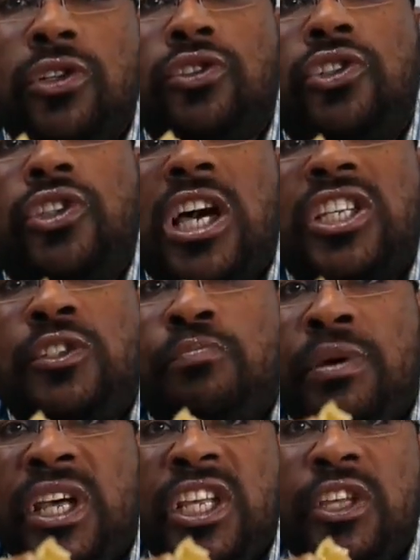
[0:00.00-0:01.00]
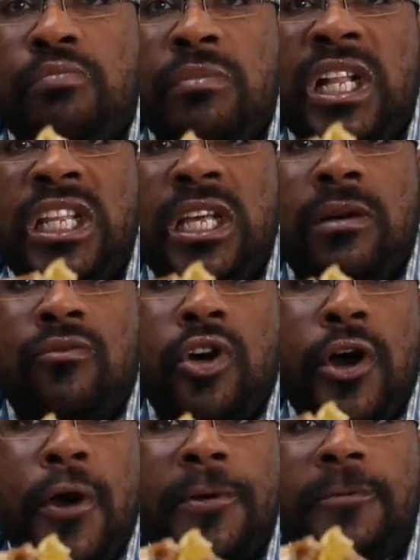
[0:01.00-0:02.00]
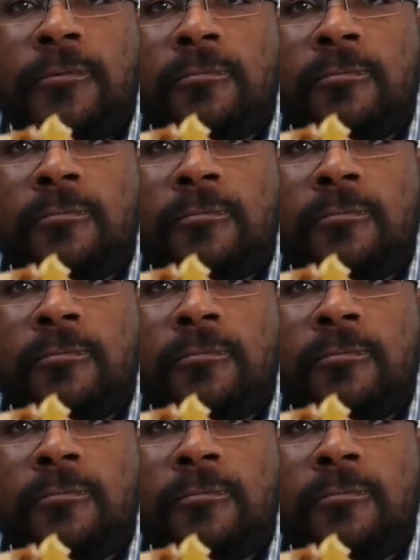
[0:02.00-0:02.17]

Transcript: It's a nice pink medium rare.